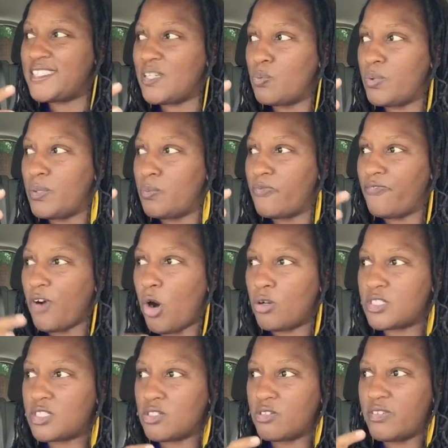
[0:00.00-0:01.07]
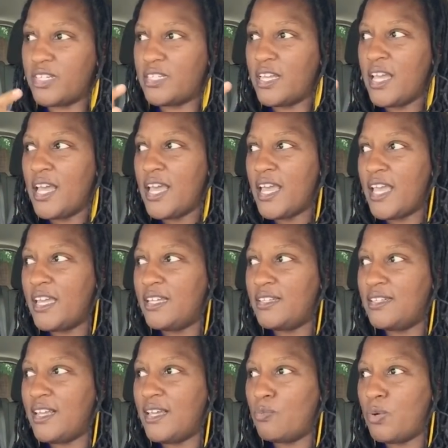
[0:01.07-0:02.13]
and we falter and
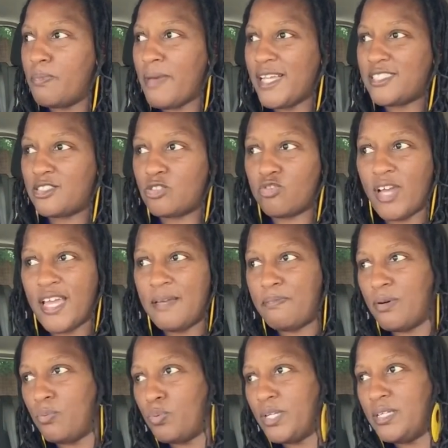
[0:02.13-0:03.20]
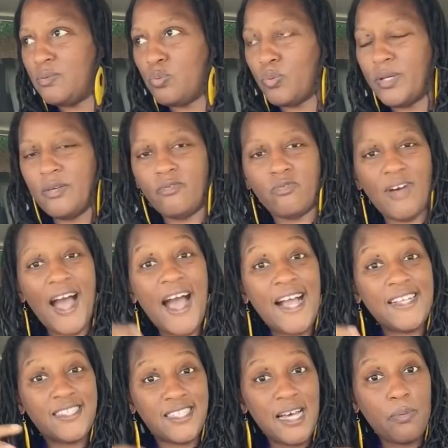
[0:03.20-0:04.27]
we may stray, but we
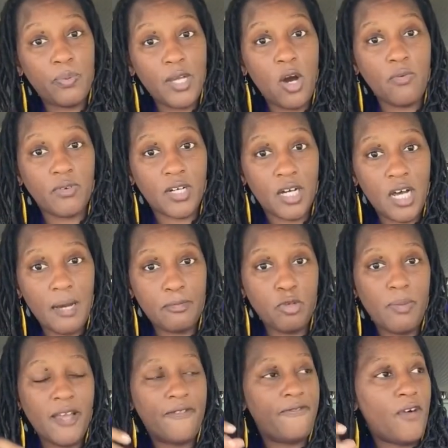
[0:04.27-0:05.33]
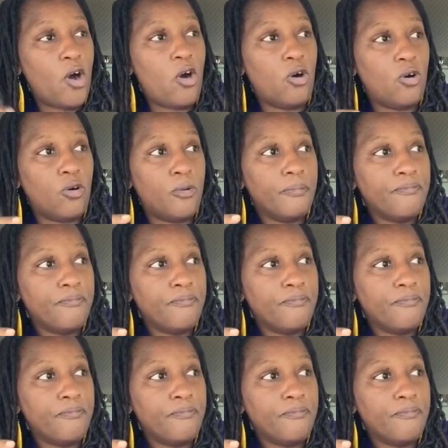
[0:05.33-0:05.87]
rise up, we overcome. You may fall,